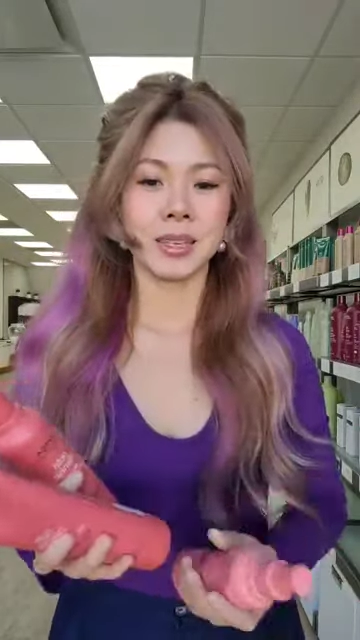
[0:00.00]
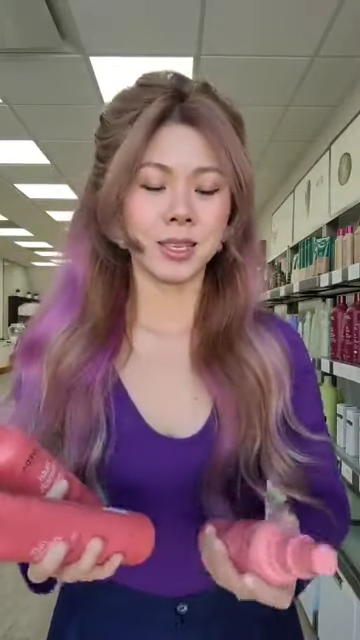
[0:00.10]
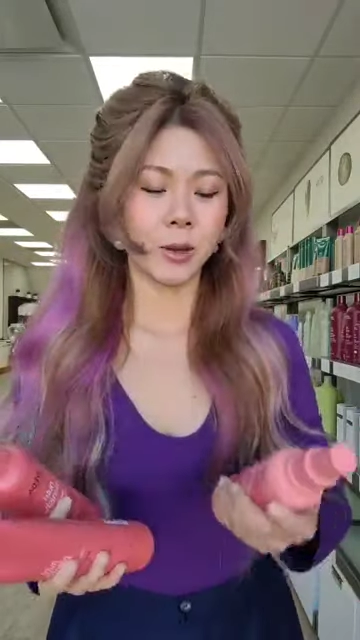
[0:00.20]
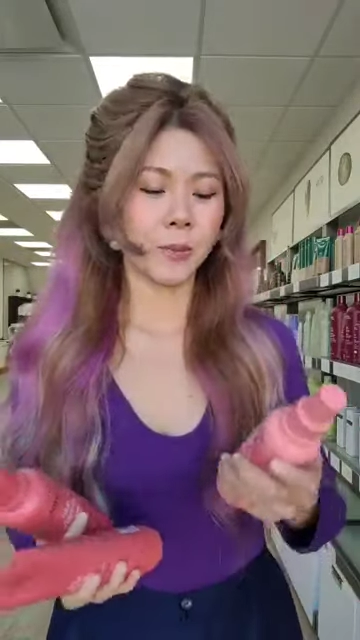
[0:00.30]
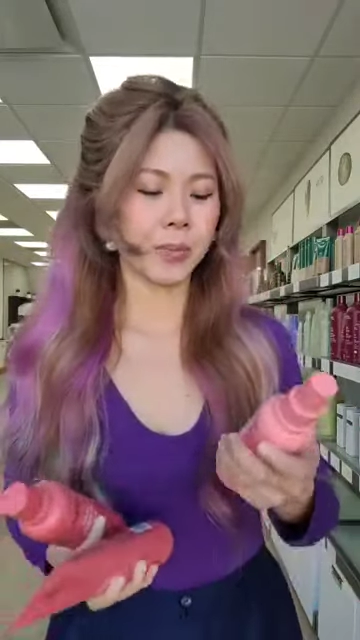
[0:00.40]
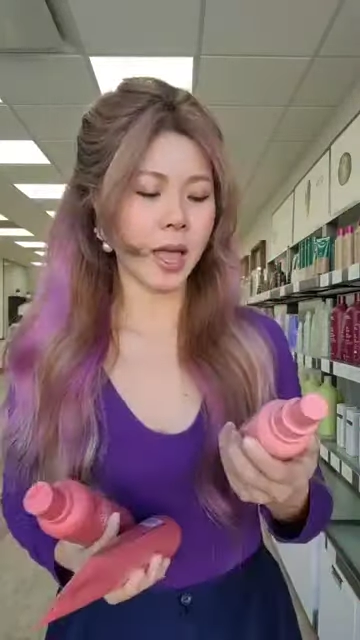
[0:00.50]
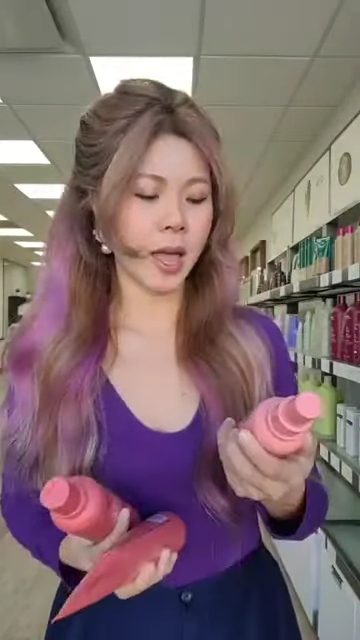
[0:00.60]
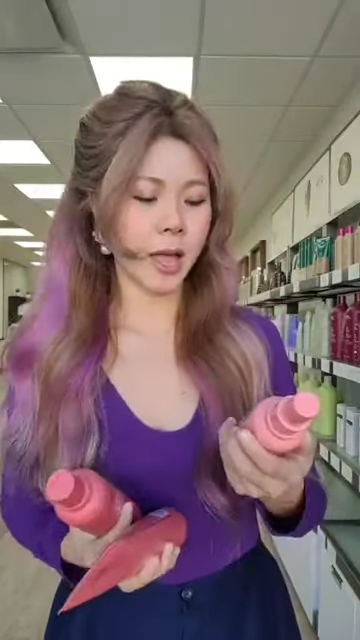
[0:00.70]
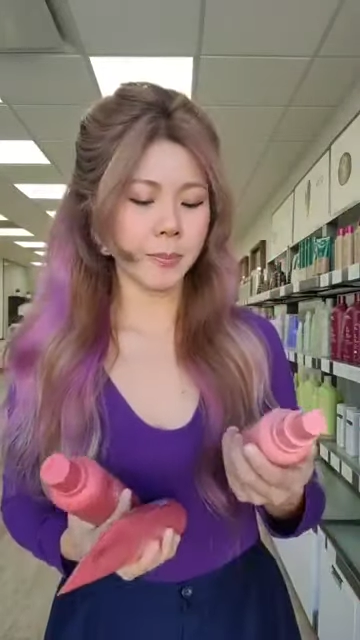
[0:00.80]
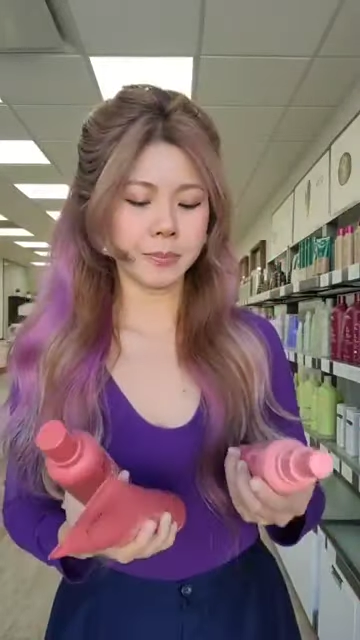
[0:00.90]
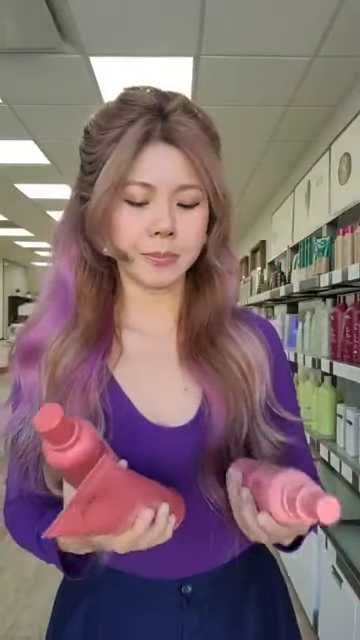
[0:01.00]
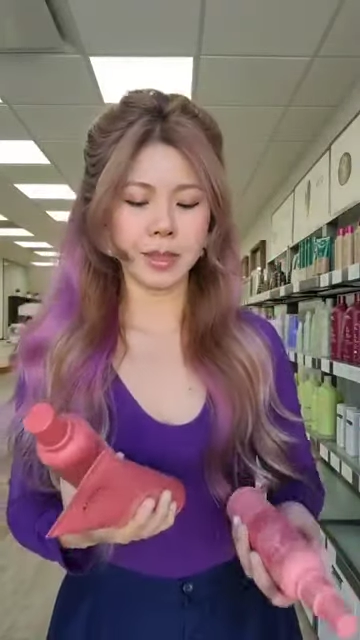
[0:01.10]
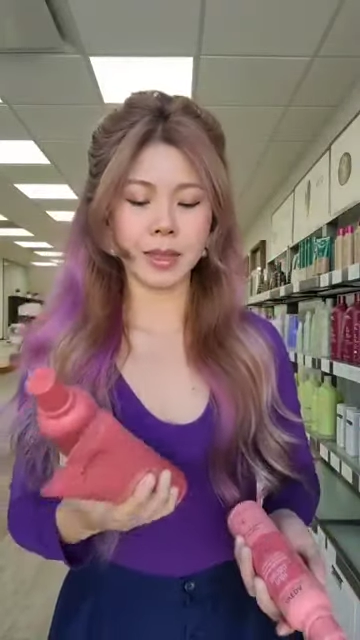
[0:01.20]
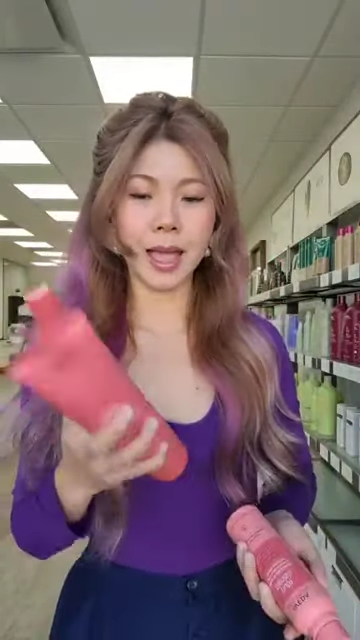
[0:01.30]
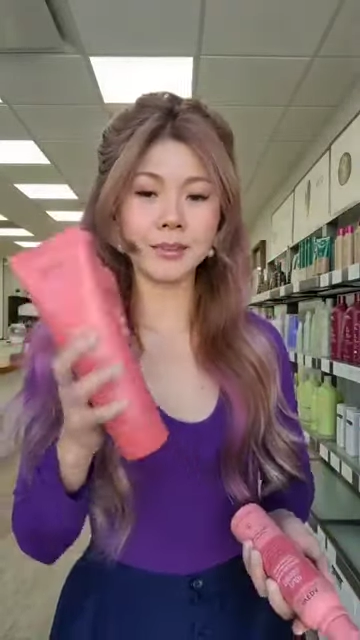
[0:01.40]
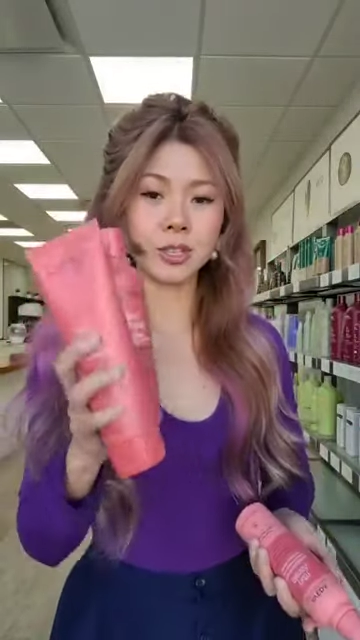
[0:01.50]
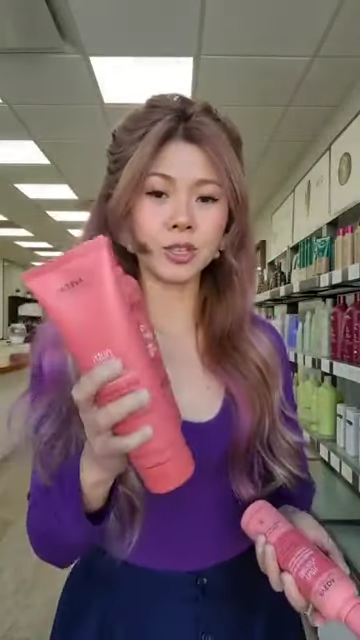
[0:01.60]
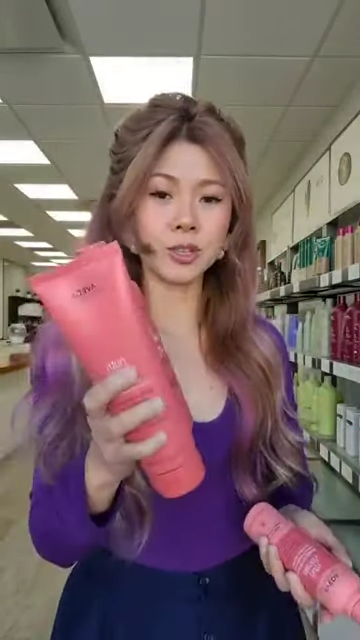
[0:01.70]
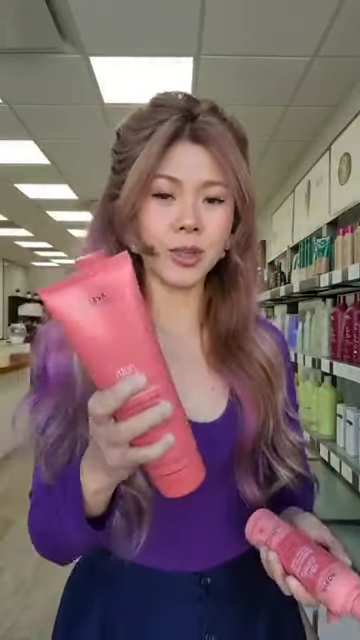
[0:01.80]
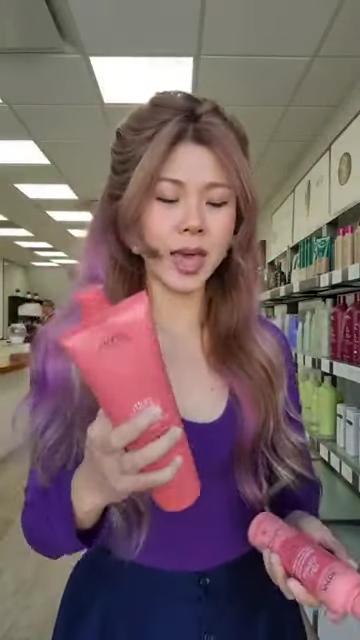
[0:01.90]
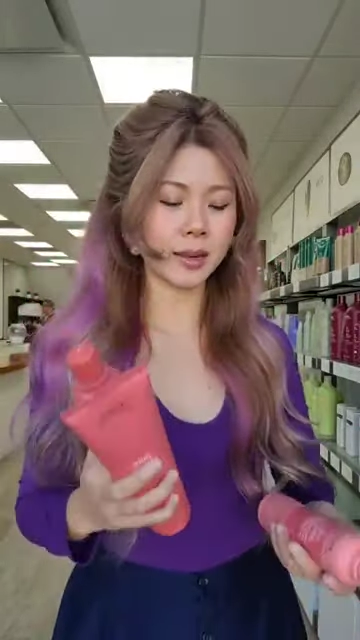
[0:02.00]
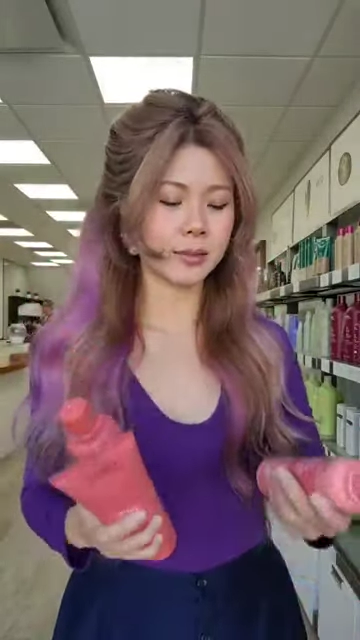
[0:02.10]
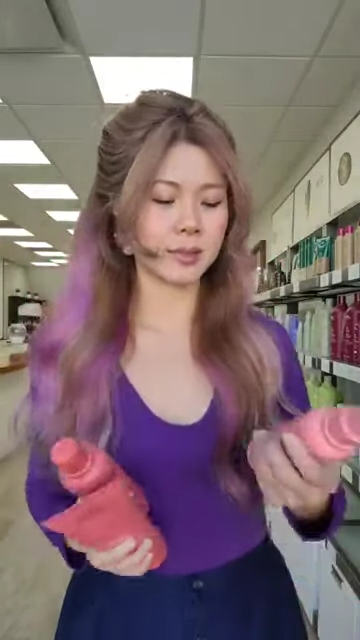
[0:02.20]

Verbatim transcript: So um, after you do that,